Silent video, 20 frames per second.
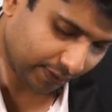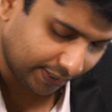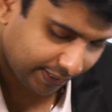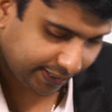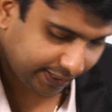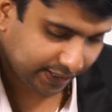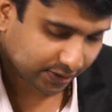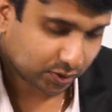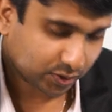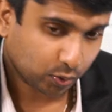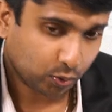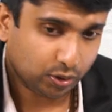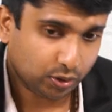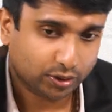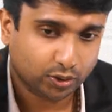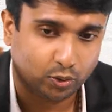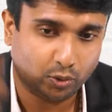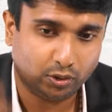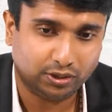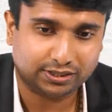he
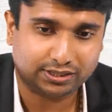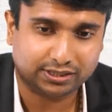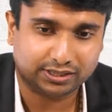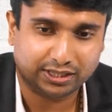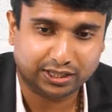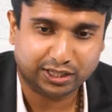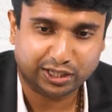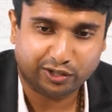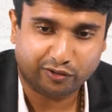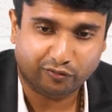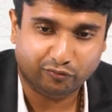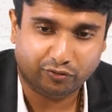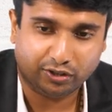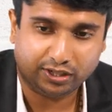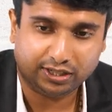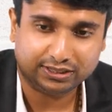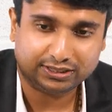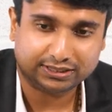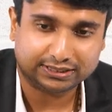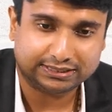sold goods
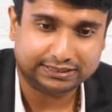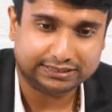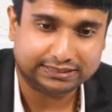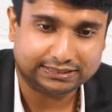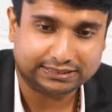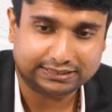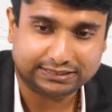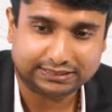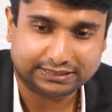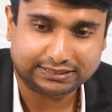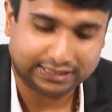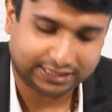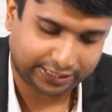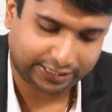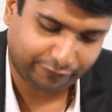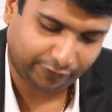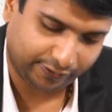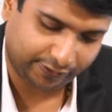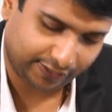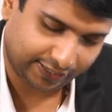worth
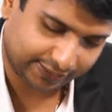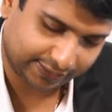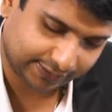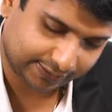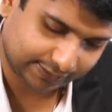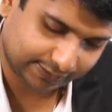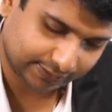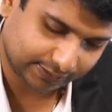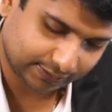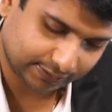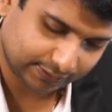35 lakhs